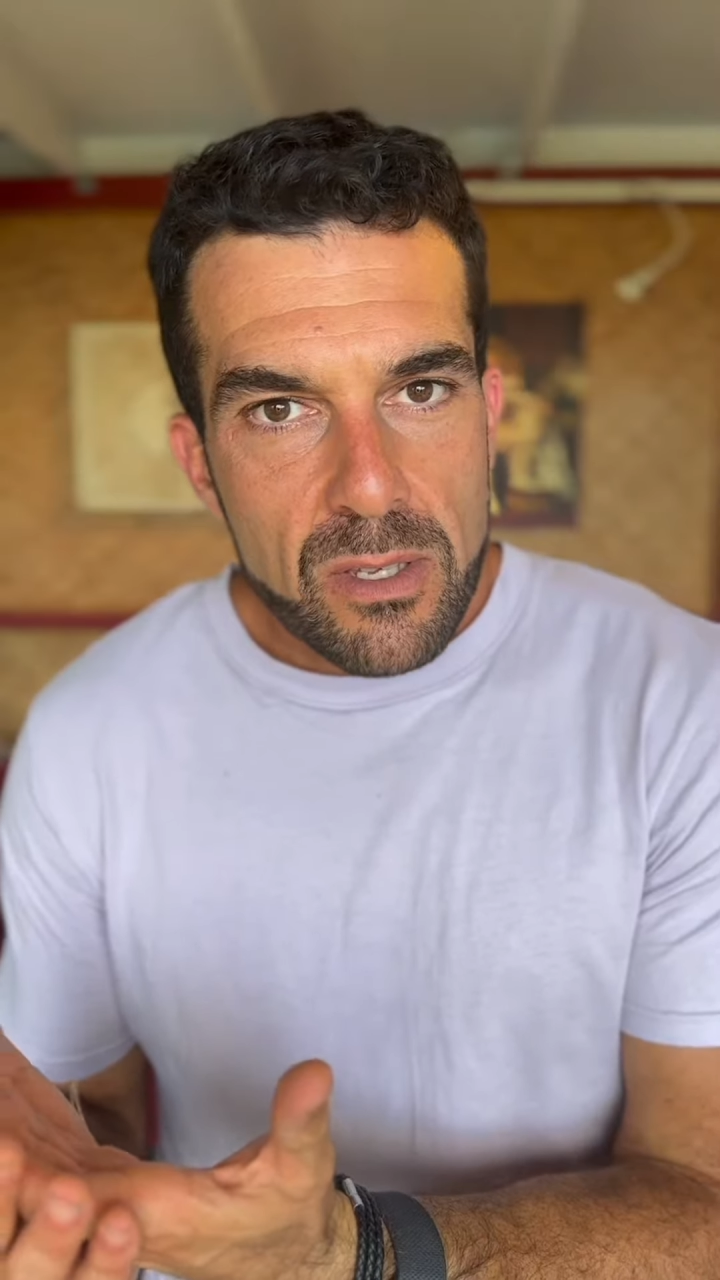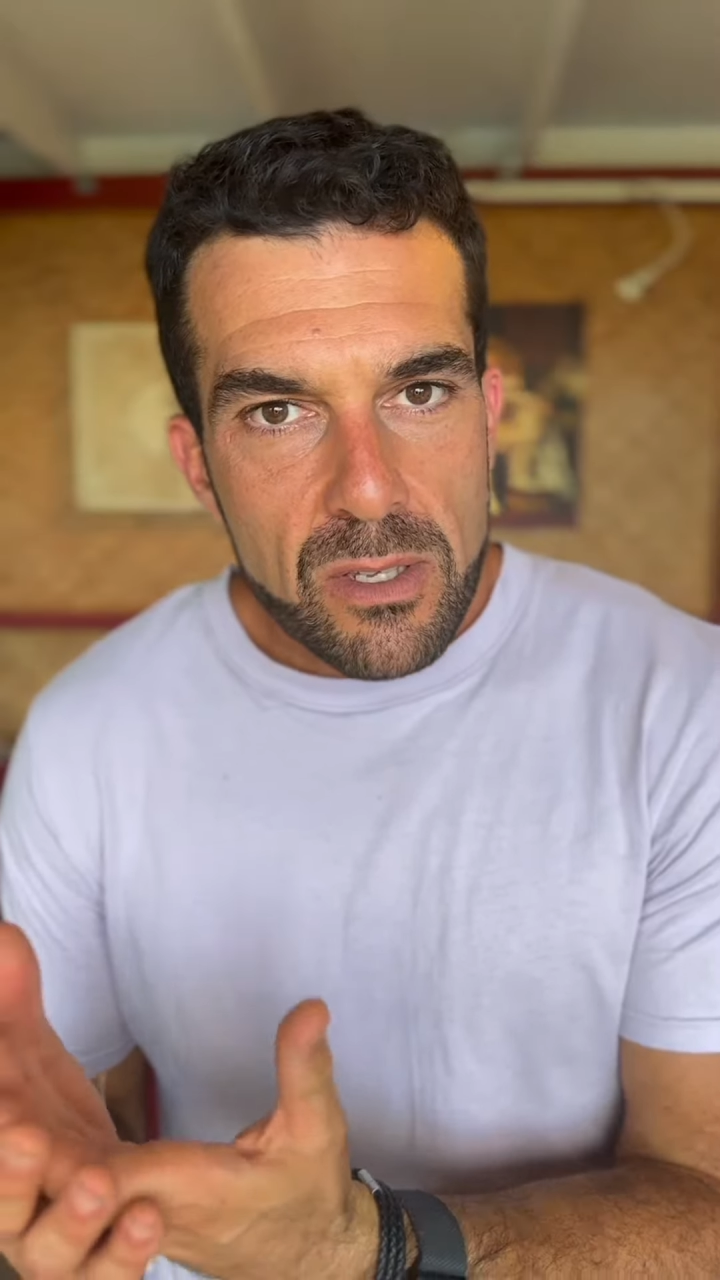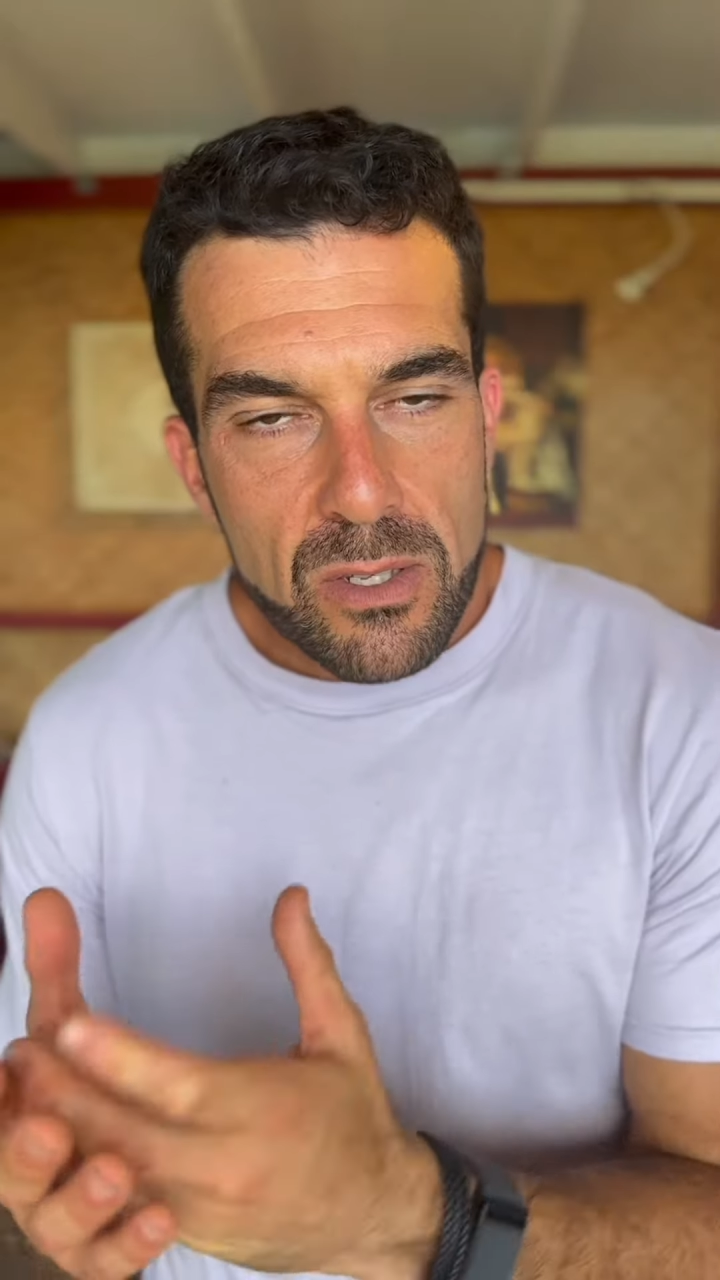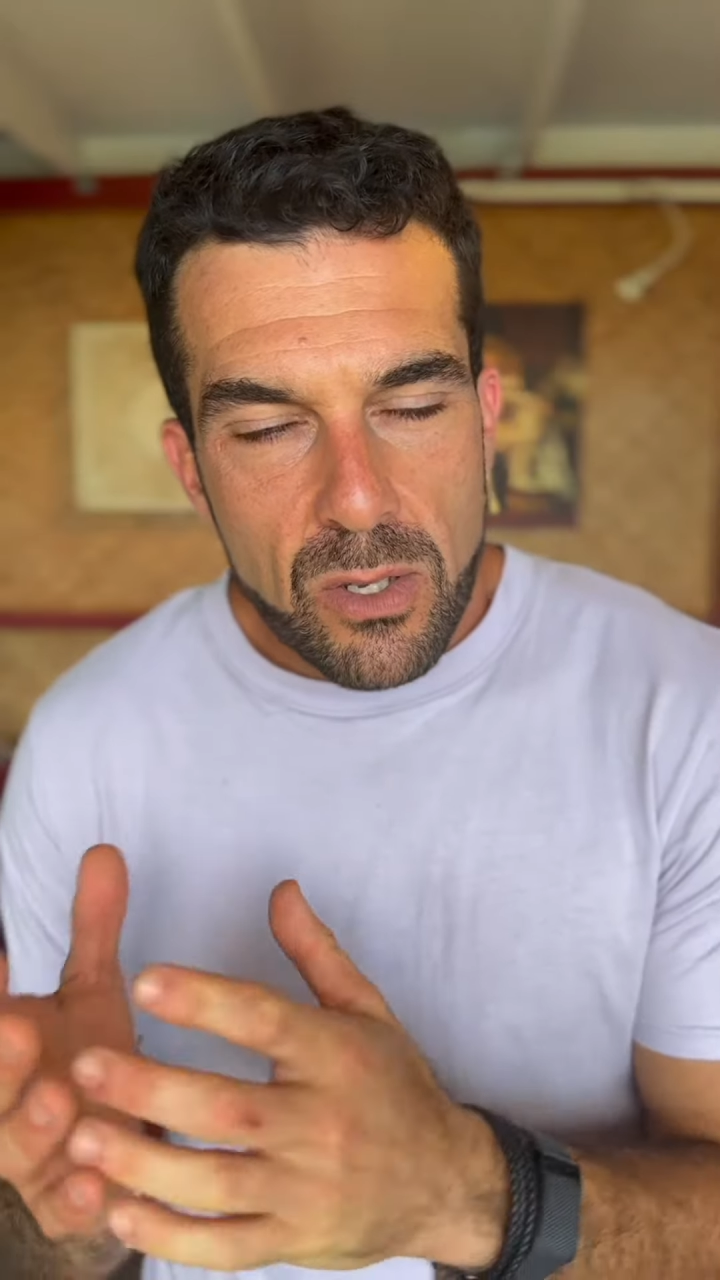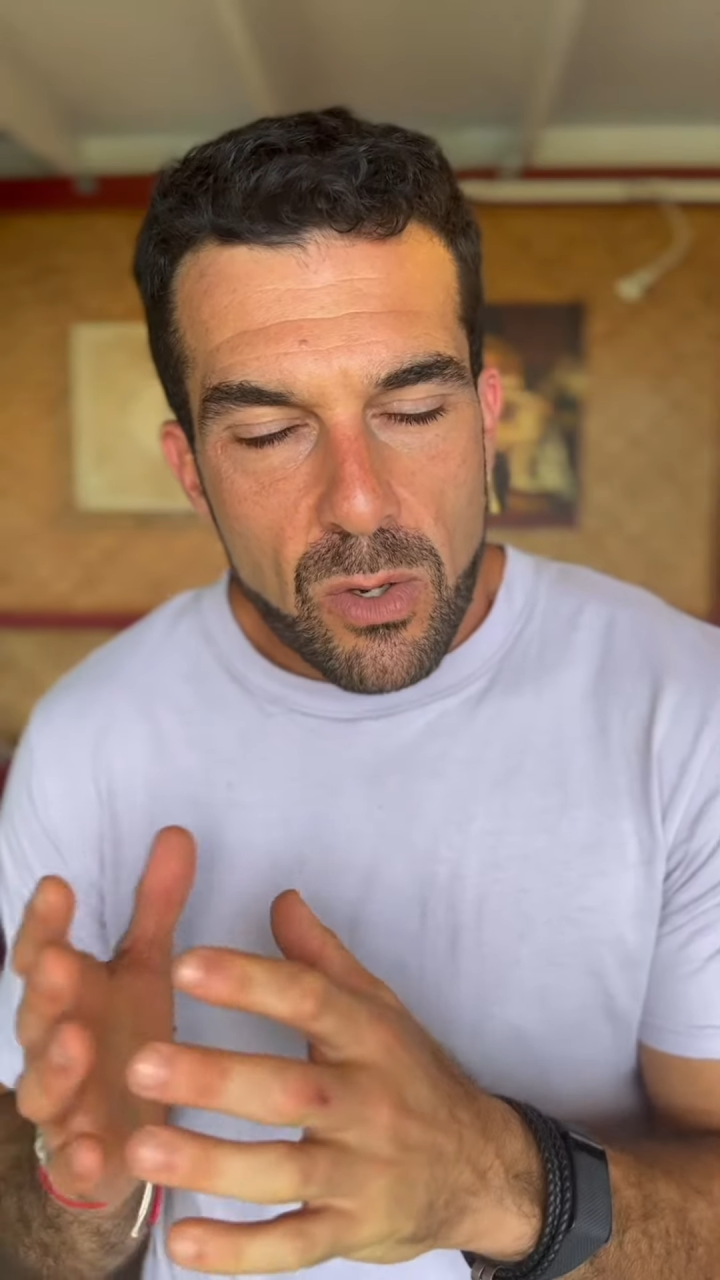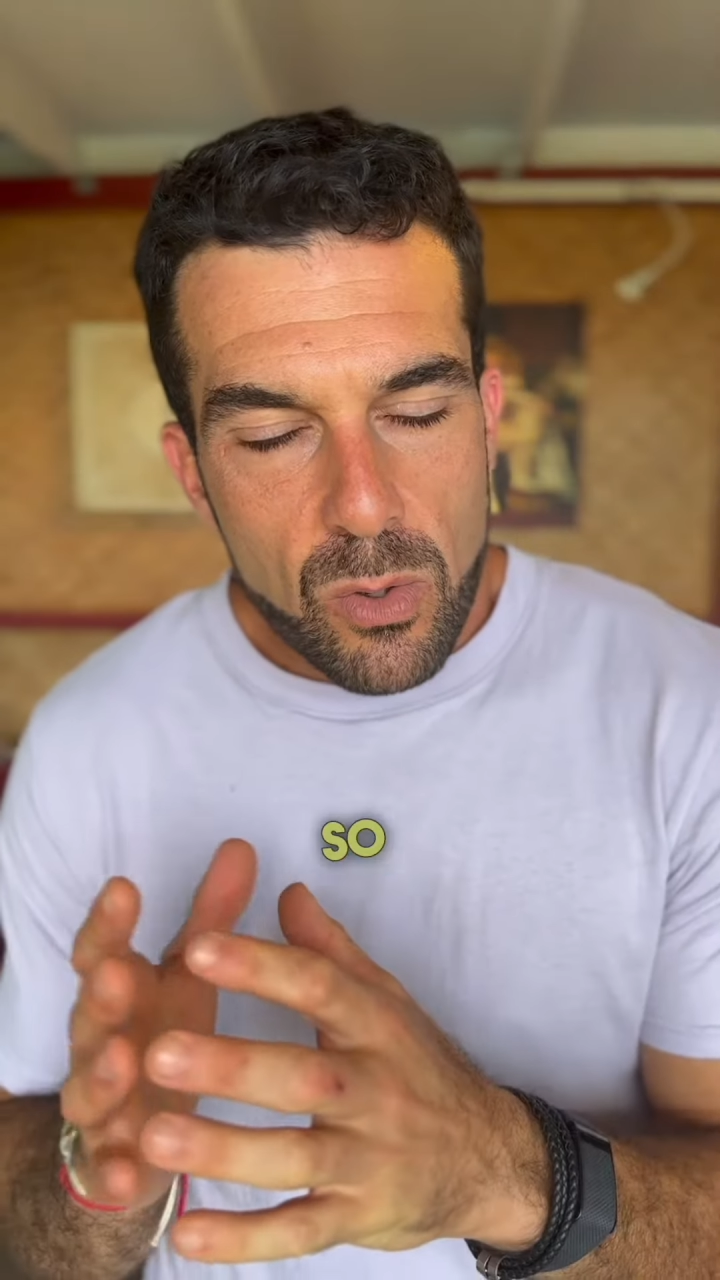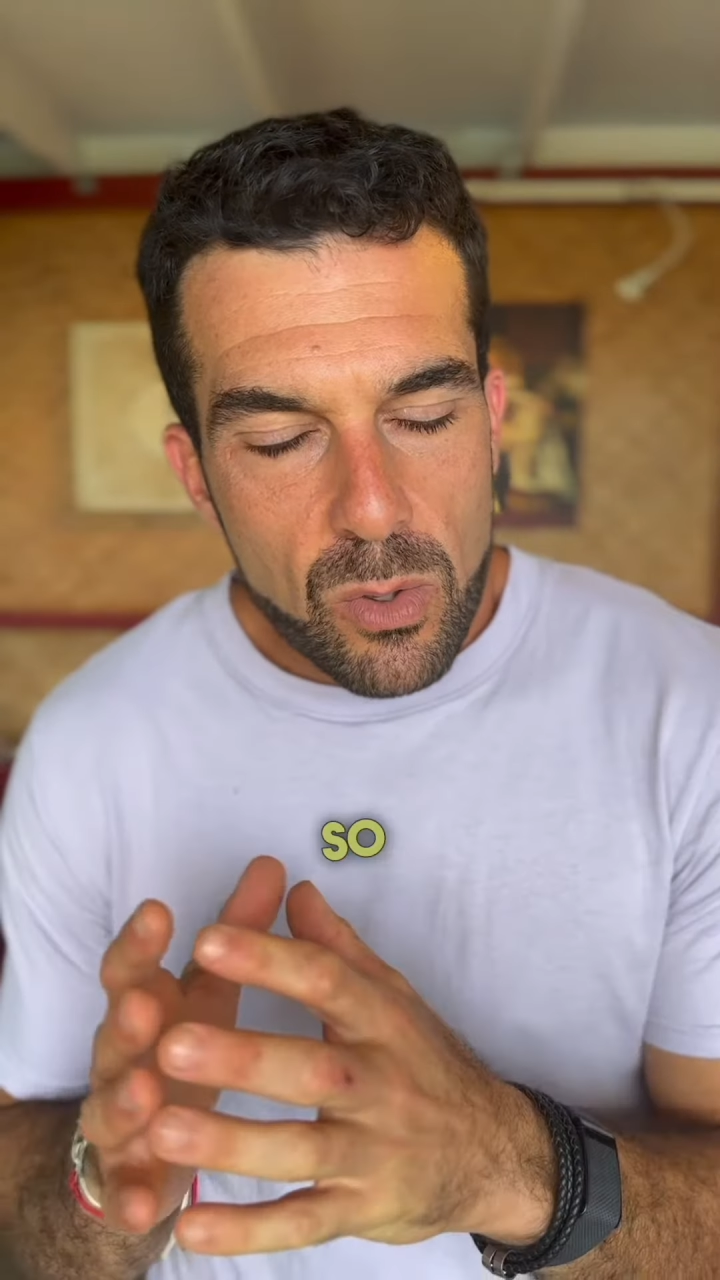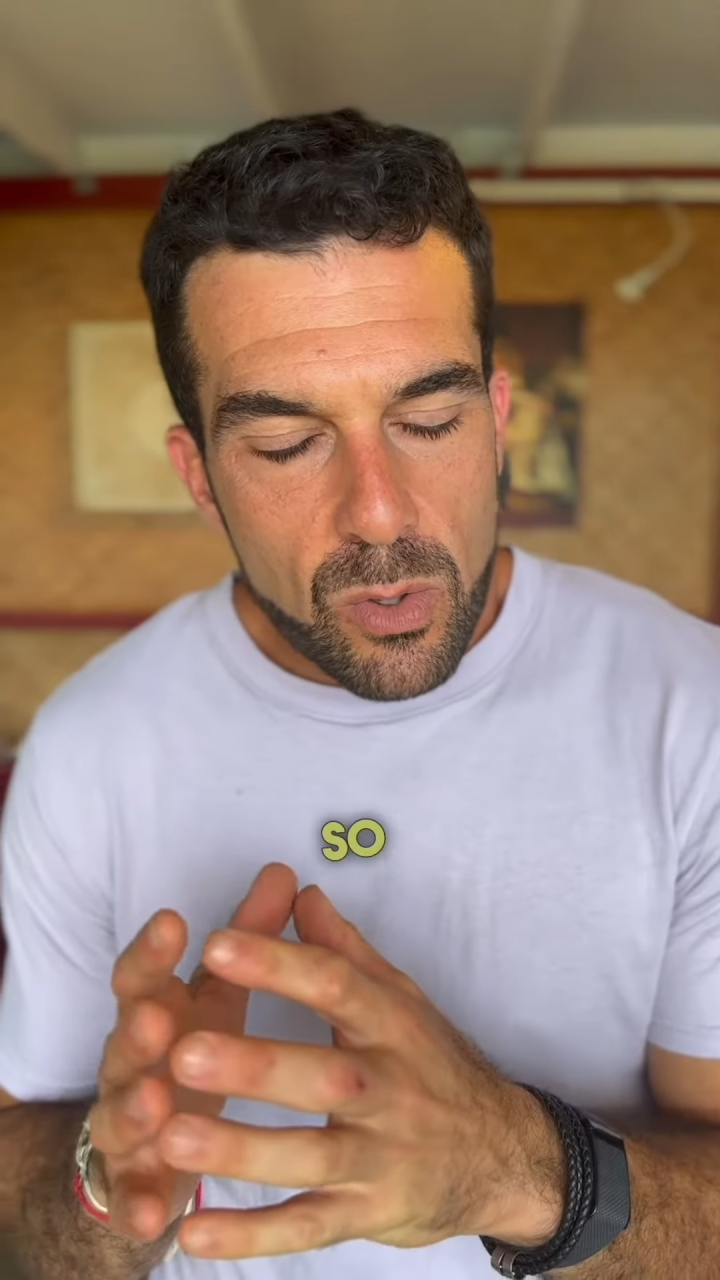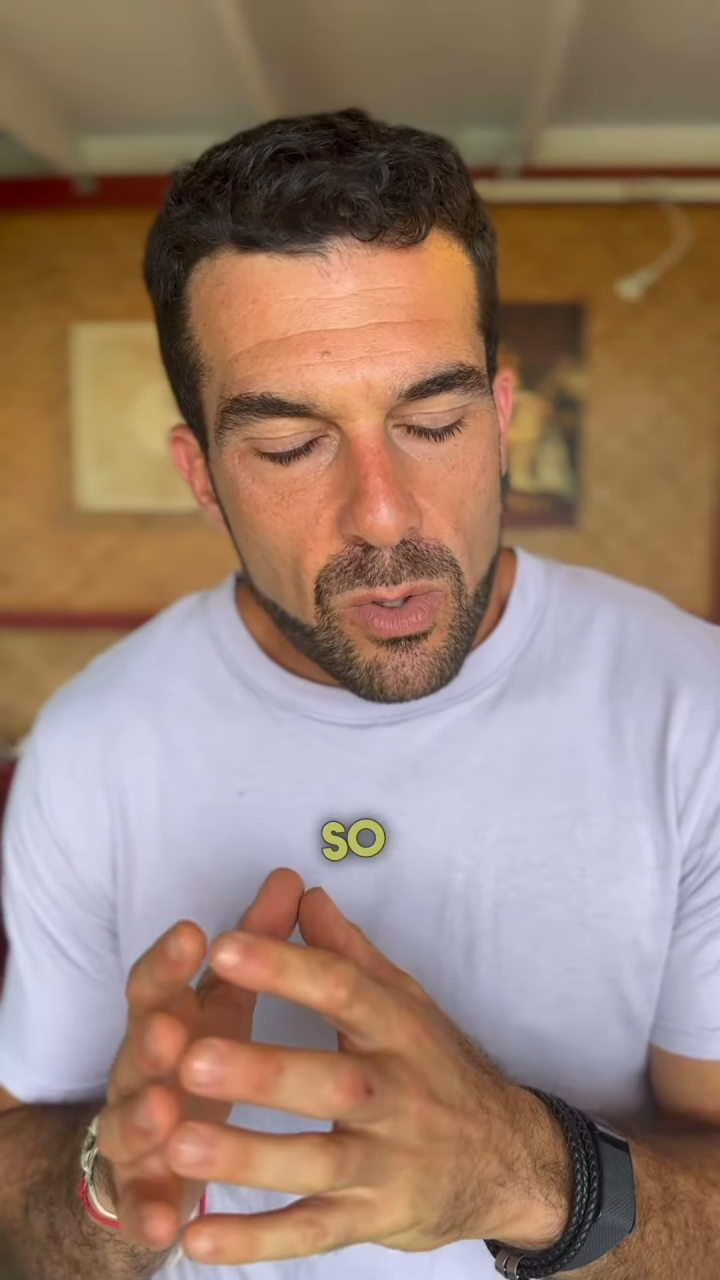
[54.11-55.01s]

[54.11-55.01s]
So